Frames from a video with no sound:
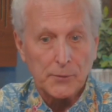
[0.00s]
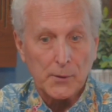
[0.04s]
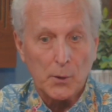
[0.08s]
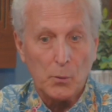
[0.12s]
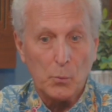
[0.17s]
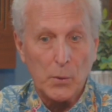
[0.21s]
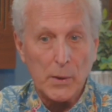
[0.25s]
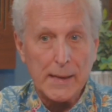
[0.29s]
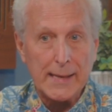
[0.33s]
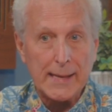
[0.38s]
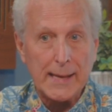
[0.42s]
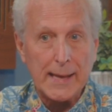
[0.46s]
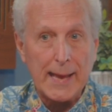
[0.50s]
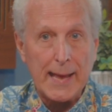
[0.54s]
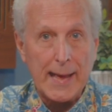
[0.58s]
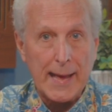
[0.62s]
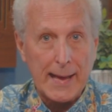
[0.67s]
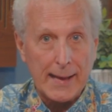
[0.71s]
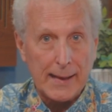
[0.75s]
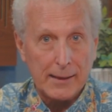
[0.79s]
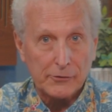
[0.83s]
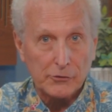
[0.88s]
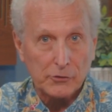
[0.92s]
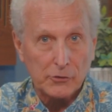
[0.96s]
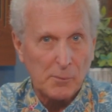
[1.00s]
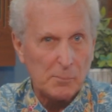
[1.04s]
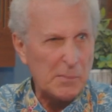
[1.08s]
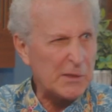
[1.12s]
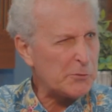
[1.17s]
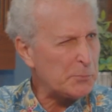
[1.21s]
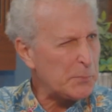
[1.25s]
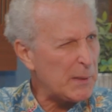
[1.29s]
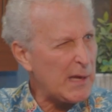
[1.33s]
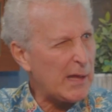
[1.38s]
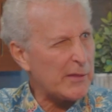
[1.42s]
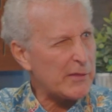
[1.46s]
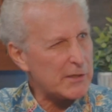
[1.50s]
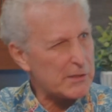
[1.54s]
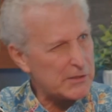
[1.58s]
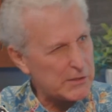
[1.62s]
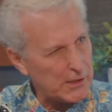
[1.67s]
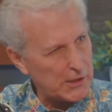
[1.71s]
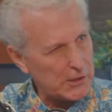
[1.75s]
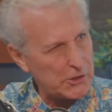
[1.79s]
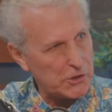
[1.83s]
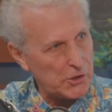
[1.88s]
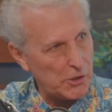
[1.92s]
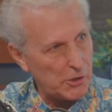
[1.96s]
we get asked, it must be on the
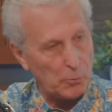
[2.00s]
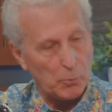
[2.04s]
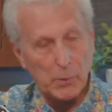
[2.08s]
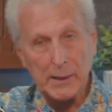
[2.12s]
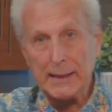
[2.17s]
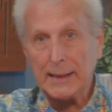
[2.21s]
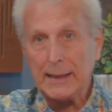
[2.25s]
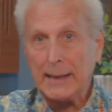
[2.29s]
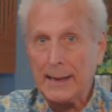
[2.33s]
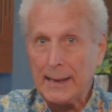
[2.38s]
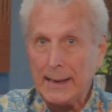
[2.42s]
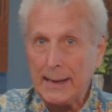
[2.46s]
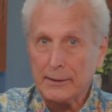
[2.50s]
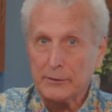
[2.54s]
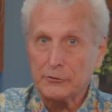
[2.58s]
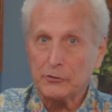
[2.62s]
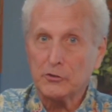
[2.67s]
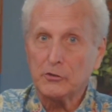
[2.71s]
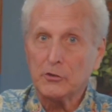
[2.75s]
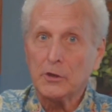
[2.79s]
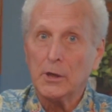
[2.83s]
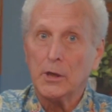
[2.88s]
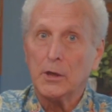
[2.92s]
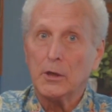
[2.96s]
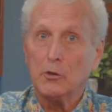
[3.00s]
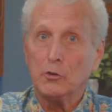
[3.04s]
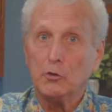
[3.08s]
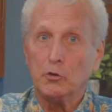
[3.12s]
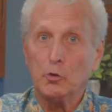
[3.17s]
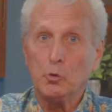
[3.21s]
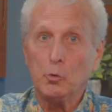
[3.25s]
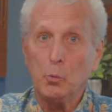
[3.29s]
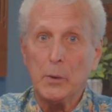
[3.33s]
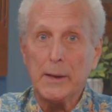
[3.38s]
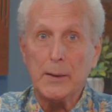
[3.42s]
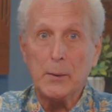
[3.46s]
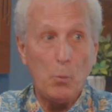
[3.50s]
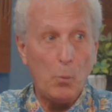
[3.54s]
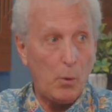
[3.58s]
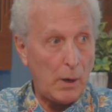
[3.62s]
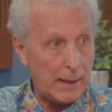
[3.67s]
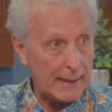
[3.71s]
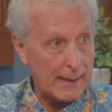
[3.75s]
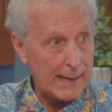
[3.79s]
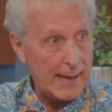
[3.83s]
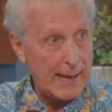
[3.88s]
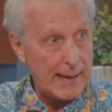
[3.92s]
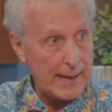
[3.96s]
6th year, we get asked, do we
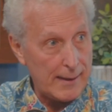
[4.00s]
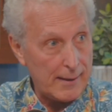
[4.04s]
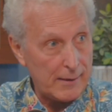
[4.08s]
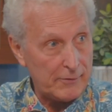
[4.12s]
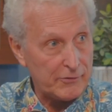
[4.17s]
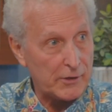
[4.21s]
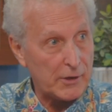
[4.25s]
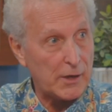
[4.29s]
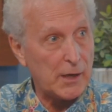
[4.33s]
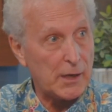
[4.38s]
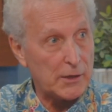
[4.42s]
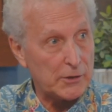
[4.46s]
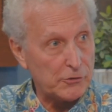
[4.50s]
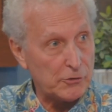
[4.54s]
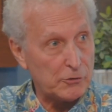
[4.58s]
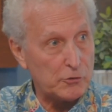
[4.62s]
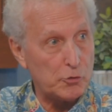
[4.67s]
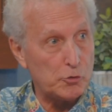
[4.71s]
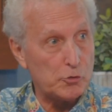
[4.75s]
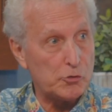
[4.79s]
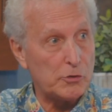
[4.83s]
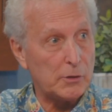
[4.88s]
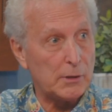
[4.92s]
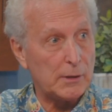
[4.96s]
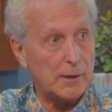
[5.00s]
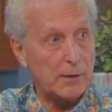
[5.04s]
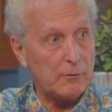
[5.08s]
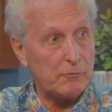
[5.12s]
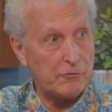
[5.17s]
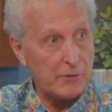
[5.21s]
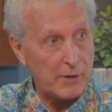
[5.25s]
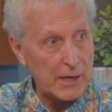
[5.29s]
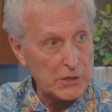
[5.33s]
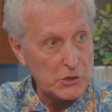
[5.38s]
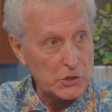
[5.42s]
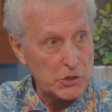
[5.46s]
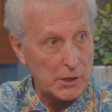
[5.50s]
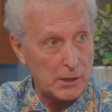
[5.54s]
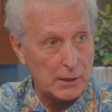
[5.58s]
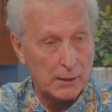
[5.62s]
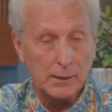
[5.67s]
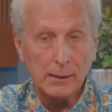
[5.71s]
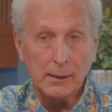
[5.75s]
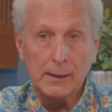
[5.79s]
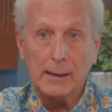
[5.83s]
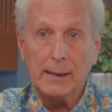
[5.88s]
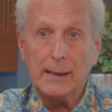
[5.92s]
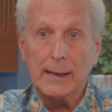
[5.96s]
want to have a constitutional convention?
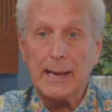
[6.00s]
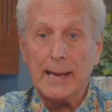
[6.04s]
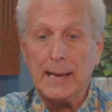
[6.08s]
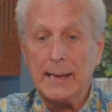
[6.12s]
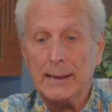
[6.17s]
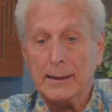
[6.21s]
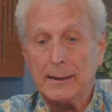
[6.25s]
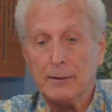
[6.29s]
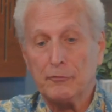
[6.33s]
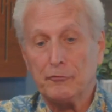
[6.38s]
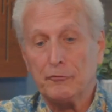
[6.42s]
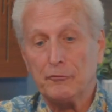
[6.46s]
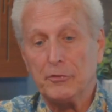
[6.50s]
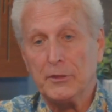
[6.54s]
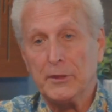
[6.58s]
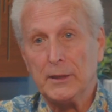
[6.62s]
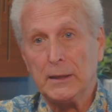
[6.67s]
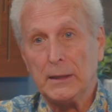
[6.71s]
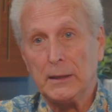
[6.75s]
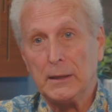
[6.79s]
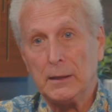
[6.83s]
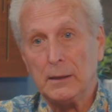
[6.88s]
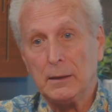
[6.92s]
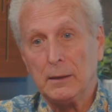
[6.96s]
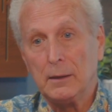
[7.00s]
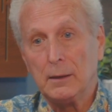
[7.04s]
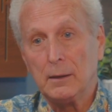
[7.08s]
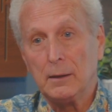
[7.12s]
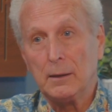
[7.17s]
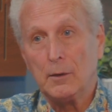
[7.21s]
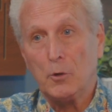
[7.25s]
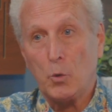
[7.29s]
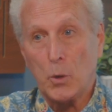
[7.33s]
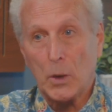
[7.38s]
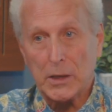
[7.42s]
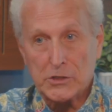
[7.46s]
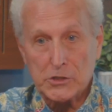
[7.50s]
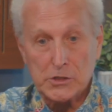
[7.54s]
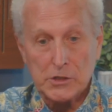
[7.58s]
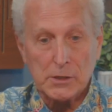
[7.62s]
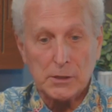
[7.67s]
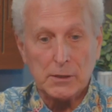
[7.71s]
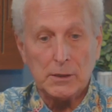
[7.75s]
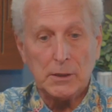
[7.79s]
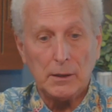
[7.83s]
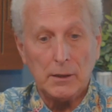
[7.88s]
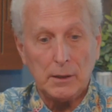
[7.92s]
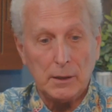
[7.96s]
And if the
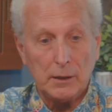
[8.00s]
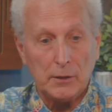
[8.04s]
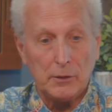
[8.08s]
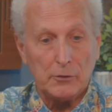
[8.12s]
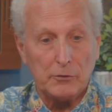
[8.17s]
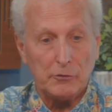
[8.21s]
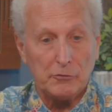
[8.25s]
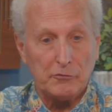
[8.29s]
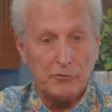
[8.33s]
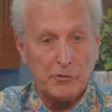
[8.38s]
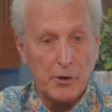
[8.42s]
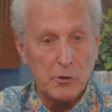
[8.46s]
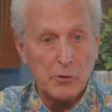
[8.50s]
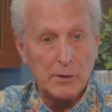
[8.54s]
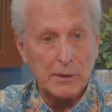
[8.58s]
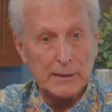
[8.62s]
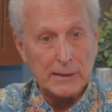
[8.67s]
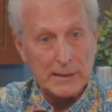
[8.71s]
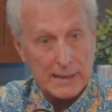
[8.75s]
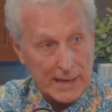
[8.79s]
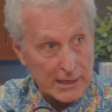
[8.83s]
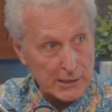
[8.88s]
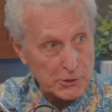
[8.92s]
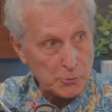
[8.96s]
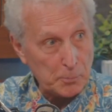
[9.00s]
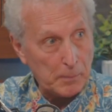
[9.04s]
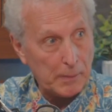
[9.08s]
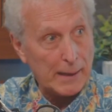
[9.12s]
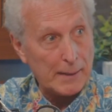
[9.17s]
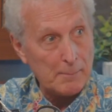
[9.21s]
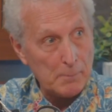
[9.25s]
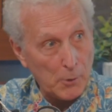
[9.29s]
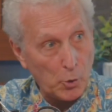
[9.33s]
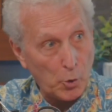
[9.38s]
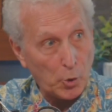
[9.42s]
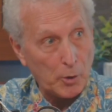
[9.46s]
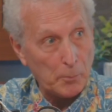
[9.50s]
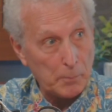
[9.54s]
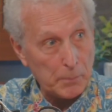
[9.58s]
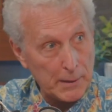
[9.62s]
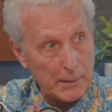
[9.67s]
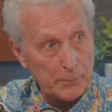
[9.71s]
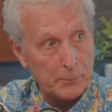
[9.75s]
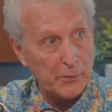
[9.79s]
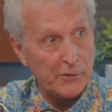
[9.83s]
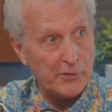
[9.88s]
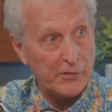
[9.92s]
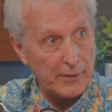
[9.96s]
question is voted yes by more
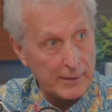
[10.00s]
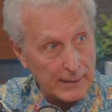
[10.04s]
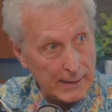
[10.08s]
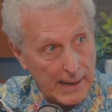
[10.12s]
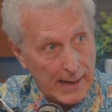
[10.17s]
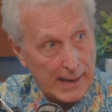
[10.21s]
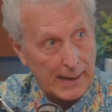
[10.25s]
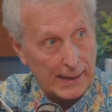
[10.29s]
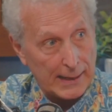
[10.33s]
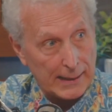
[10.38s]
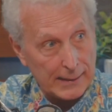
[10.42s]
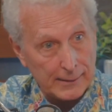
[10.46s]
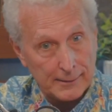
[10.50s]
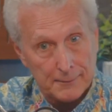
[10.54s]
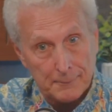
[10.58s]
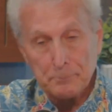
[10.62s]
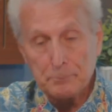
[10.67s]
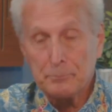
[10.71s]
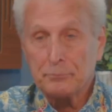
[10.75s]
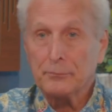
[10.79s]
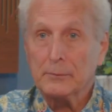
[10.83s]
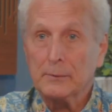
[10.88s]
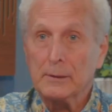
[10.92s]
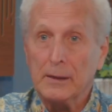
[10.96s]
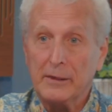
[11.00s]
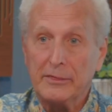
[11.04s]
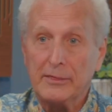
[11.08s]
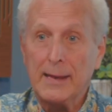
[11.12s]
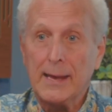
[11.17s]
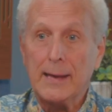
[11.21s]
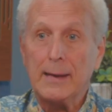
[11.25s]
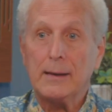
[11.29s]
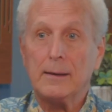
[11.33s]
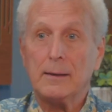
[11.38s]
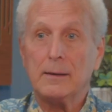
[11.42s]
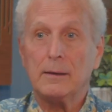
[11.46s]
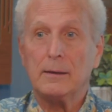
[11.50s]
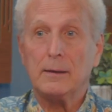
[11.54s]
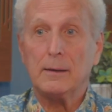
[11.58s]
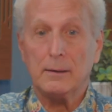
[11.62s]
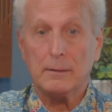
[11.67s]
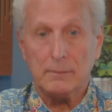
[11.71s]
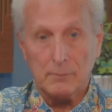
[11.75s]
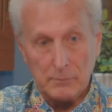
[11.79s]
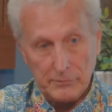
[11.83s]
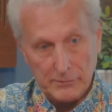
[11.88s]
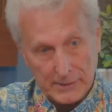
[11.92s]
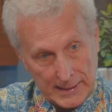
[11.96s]
people than not, then
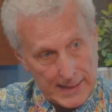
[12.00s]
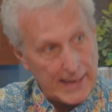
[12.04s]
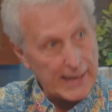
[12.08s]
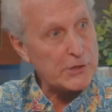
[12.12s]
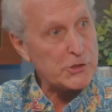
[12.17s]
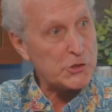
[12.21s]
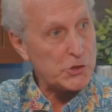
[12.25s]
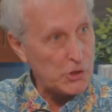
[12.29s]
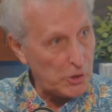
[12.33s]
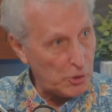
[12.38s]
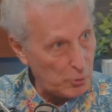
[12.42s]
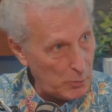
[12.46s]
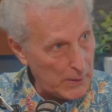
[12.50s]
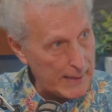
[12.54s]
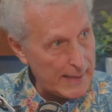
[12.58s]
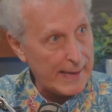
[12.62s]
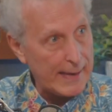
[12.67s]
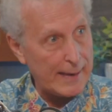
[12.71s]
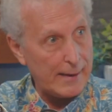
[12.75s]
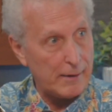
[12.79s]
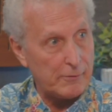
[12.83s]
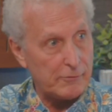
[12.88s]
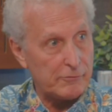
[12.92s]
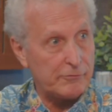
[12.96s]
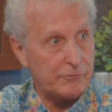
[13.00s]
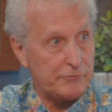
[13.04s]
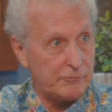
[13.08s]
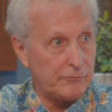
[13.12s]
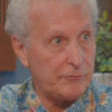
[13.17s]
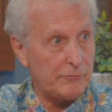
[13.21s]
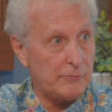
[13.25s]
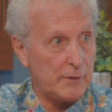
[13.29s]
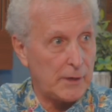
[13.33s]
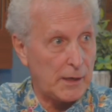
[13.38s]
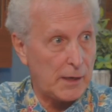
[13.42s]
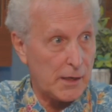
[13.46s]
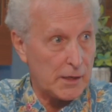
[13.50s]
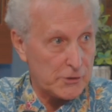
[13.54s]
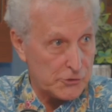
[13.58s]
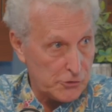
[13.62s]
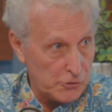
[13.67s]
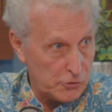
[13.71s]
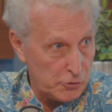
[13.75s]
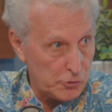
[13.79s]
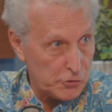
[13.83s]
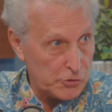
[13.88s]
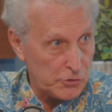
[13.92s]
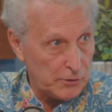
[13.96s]
the next year we have a
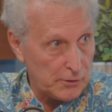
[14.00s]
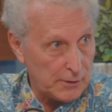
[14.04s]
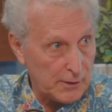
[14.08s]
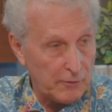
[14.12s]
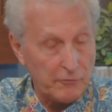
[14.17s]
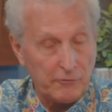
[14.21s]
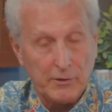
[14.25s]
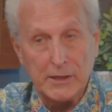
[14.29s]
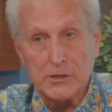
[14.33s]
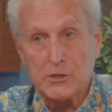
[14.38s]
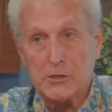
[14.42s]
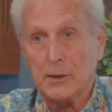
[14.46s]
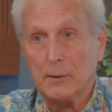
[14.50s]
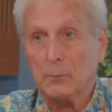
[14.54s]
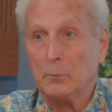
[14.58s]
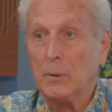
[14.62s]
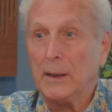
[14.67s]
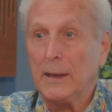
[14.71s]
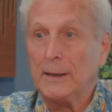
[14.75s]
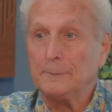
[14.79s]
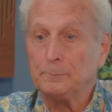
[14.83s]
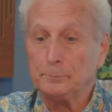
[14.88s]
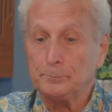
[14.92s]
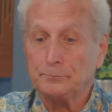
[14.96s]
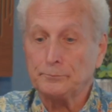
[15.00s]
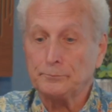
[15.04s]
constitutional convention. Well,